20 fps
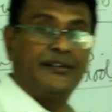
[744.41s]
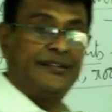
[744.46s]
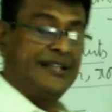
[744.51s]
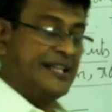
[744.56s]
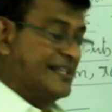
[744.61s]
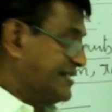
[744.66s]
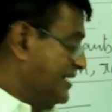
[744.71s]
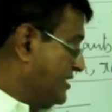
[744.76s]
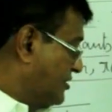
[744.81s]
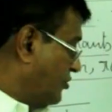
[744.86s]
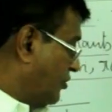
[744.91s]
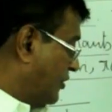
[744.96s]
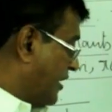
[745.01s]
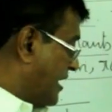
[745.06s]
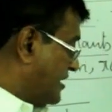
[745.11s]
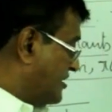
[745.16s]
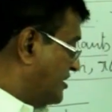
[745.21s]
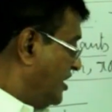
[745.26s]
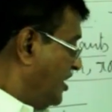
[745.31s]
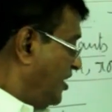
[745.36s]
This is known
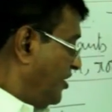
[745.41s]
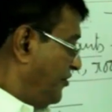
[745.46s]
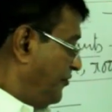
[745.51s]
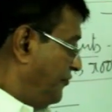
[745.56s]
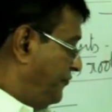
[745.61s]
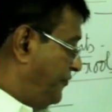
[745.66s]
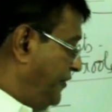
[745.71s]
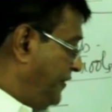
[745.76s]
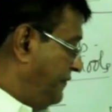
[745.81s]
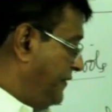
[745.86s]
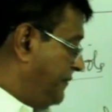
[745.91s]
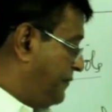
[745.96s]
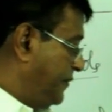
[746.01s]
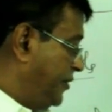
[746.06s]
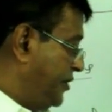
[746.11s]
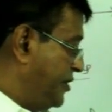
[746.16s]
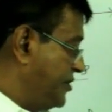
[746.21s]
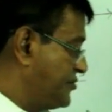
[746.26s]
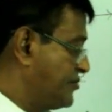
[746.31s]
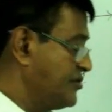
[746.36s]
as
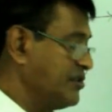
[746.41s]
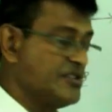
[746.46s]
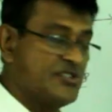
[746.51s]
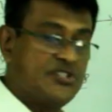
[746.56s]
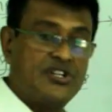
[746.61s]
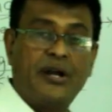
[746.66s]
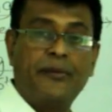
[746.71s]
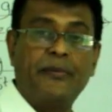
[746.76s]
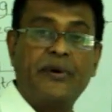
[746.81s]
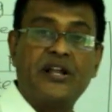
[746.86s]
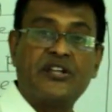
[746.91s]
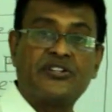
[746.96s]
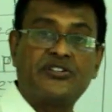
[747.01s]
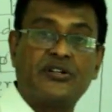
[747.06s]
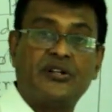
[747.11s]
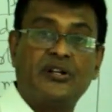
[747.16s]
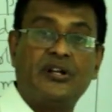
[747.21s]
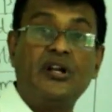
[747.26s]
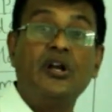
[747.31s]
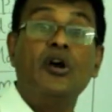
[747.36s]
viviparous germination.